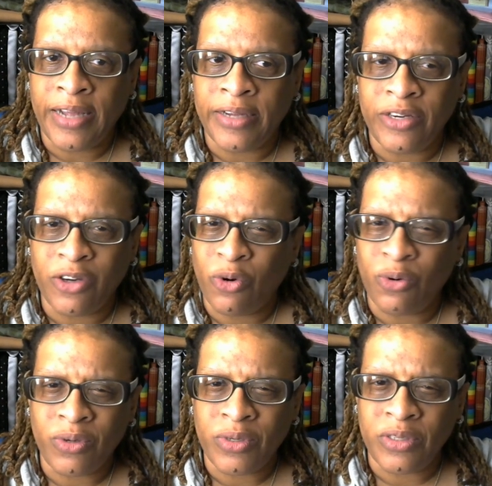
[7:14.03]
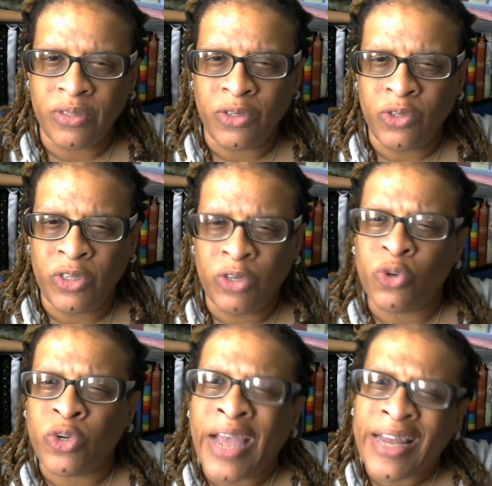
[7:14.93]
you know,
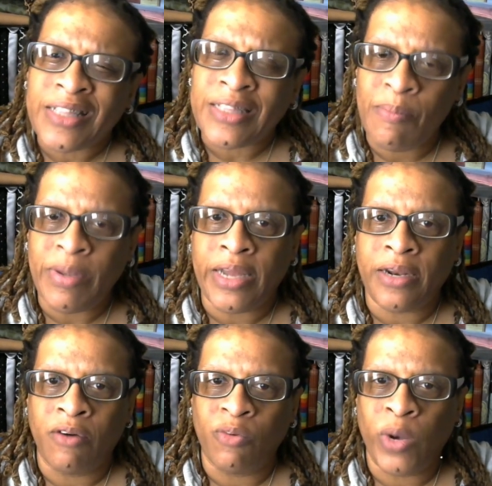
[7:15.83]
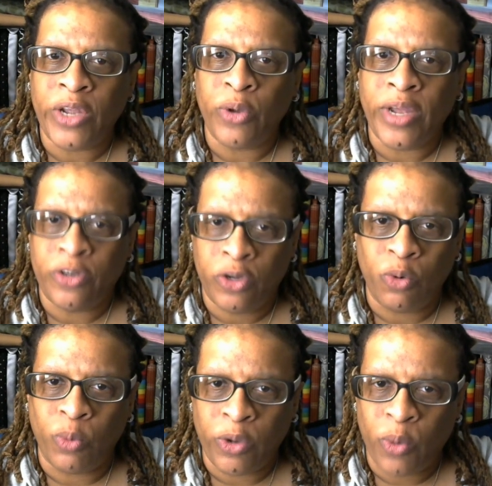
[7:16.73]
you're kind of limited of what you can do
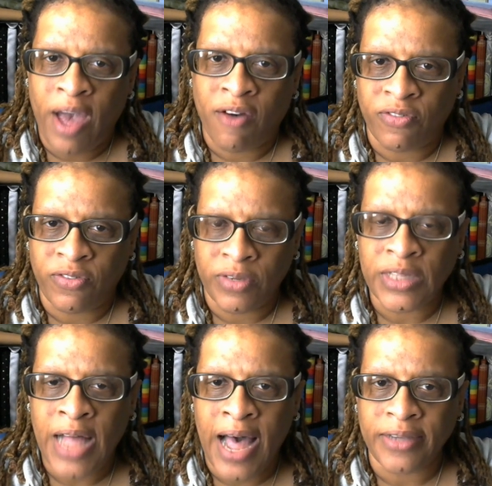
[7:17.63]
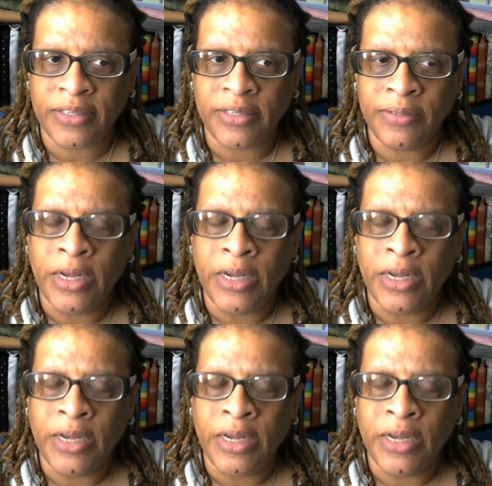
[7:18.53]
when you have locks.